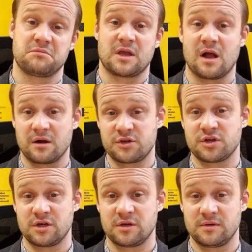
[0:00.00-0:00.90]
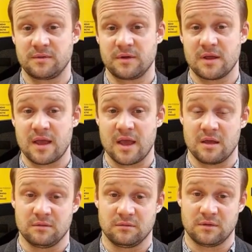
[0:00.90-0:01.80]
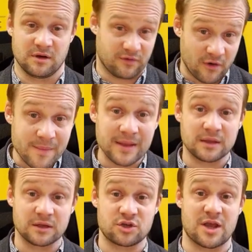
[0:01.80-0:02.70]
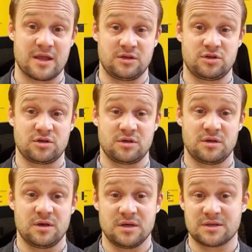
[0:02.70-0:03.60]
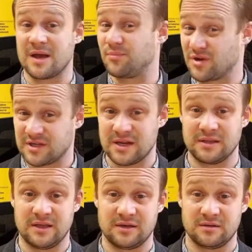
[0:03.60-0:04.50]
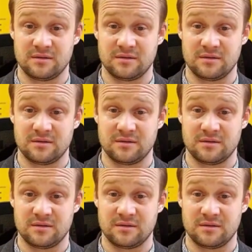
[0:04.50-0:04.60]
culture and environmental change is unprecedented.